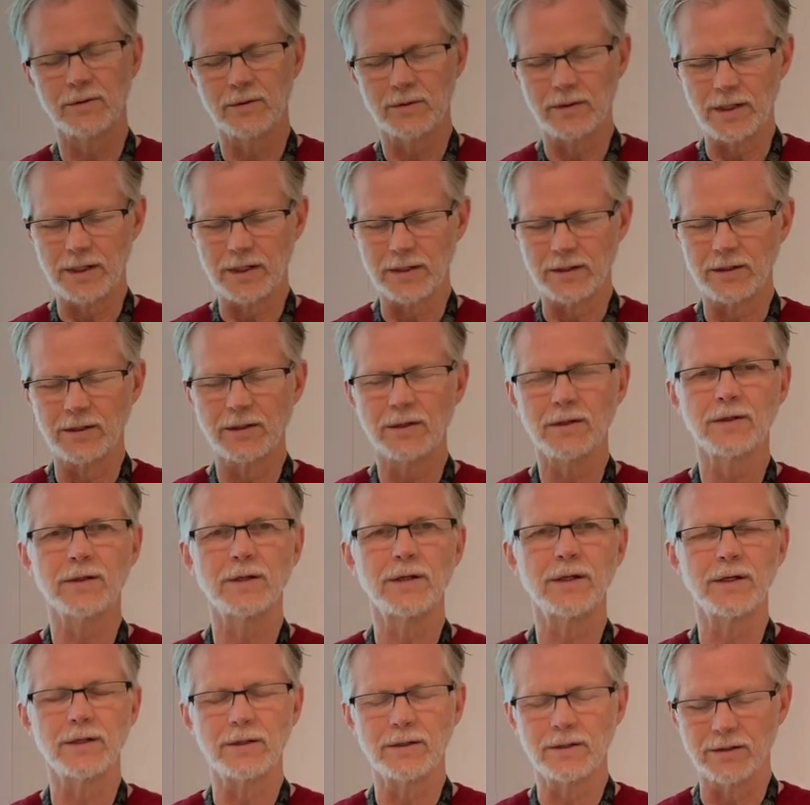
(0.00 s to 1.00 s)

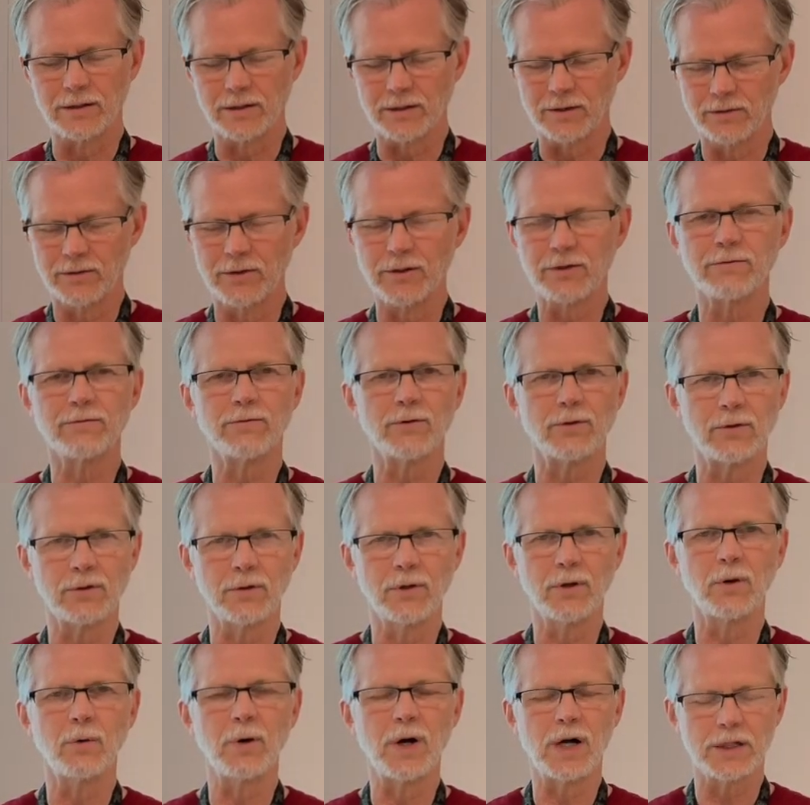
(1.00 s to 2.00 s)
and therefore
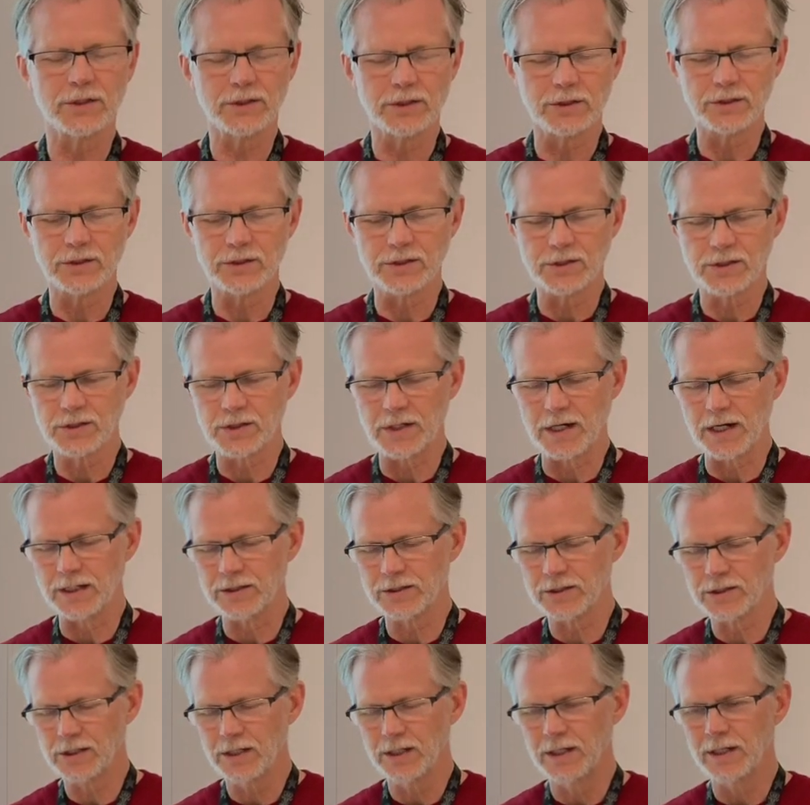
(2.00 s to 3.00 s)
low oxygen
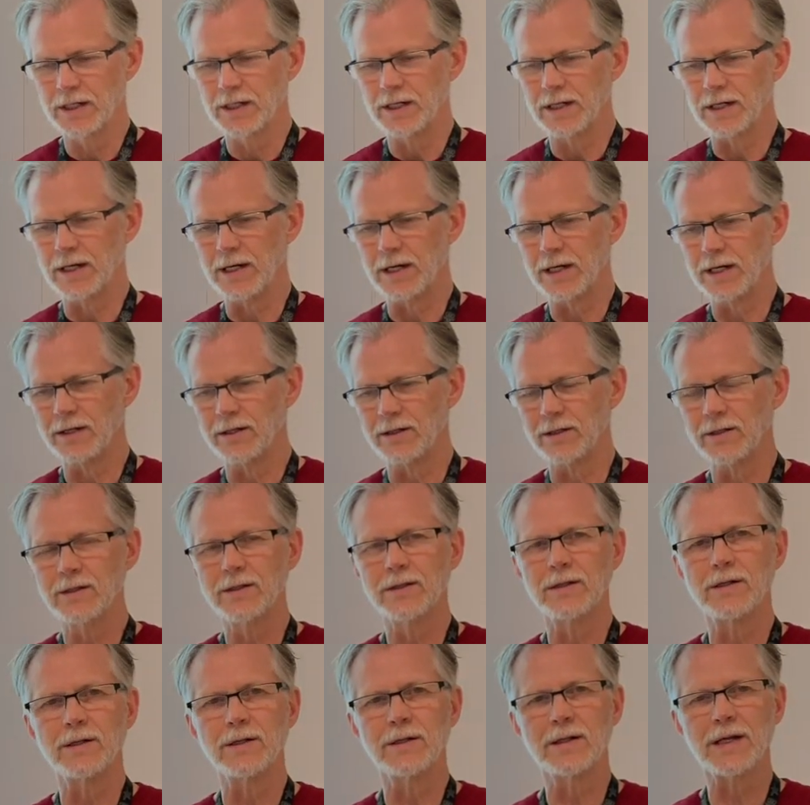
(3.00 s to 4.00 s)
sats, and
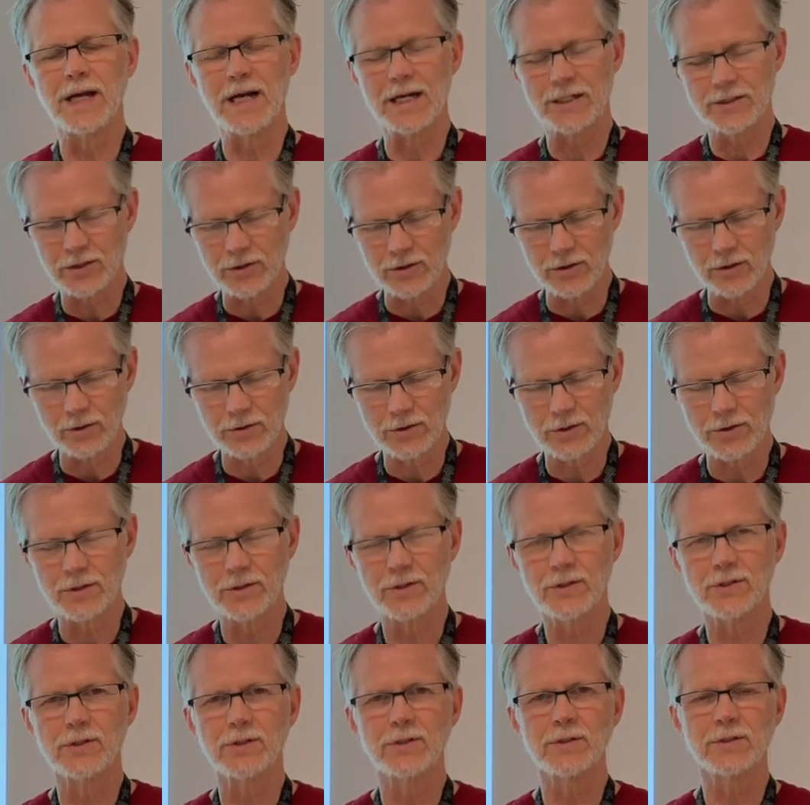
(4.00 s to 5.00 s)

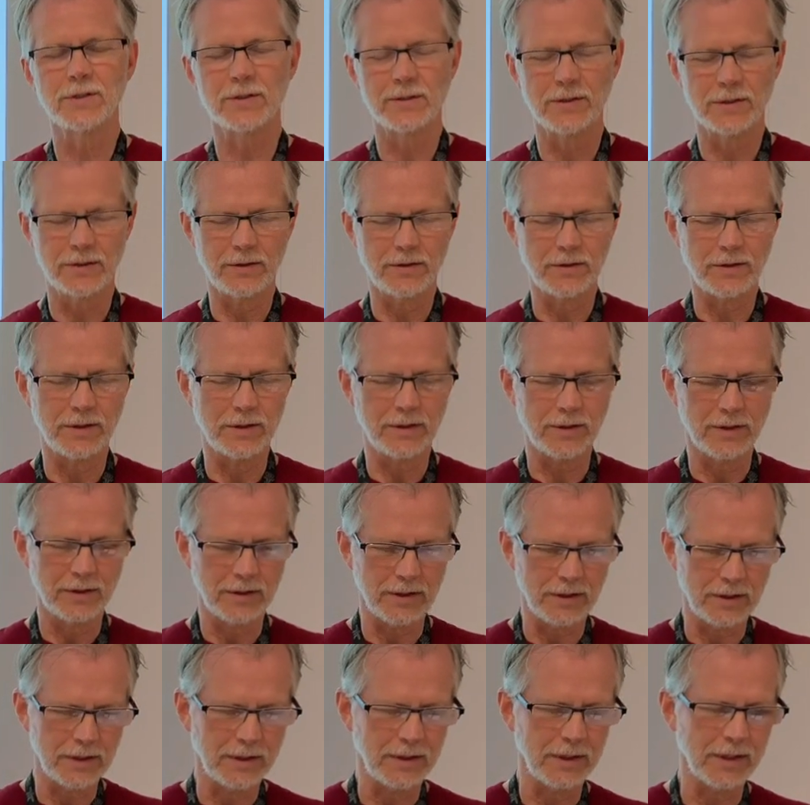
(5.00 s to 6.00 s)
acidosis,
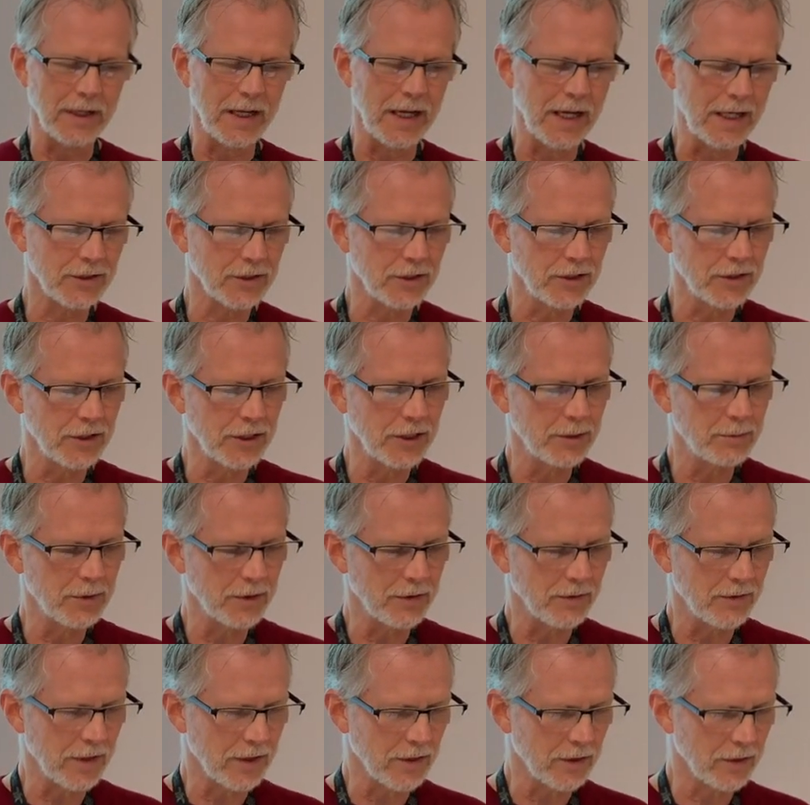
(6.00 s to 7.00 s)

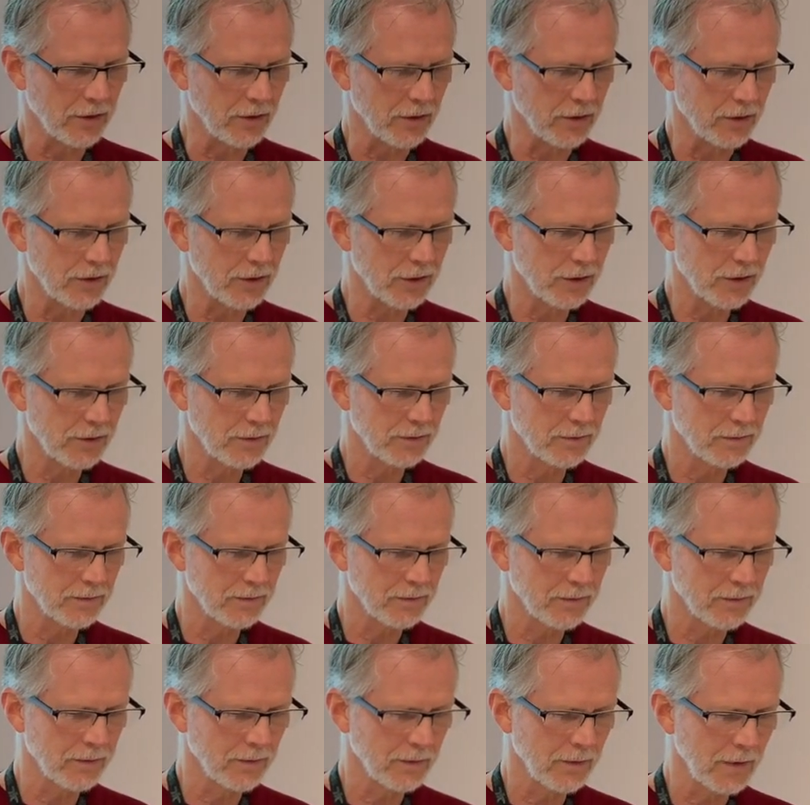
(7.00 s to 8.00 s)
acidemia that occurs,
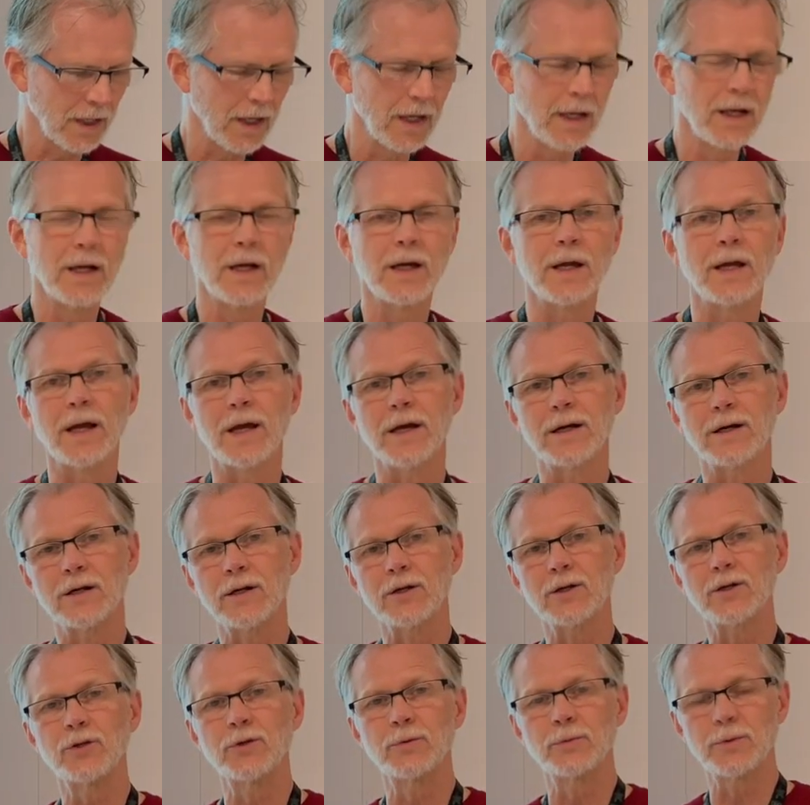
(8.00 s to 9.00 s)
and
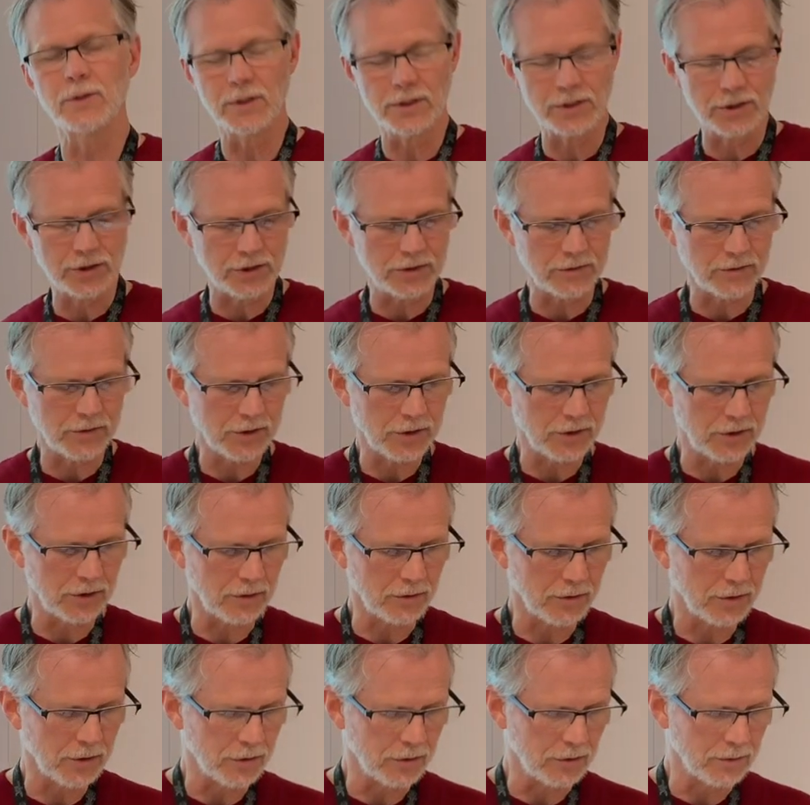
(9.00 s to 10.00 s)
an accumulation of
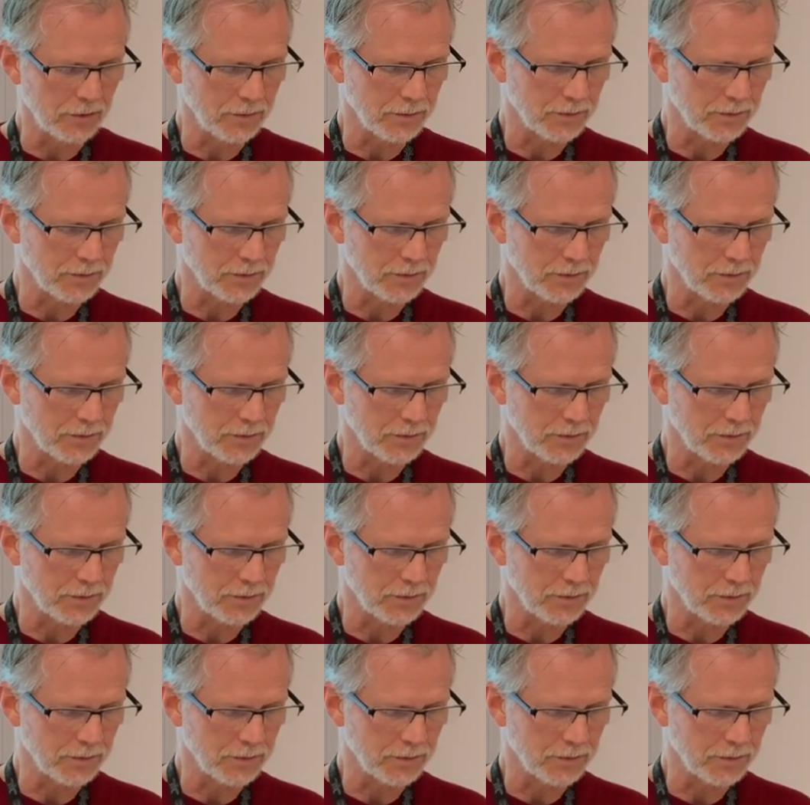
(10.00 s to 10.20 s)
CO2.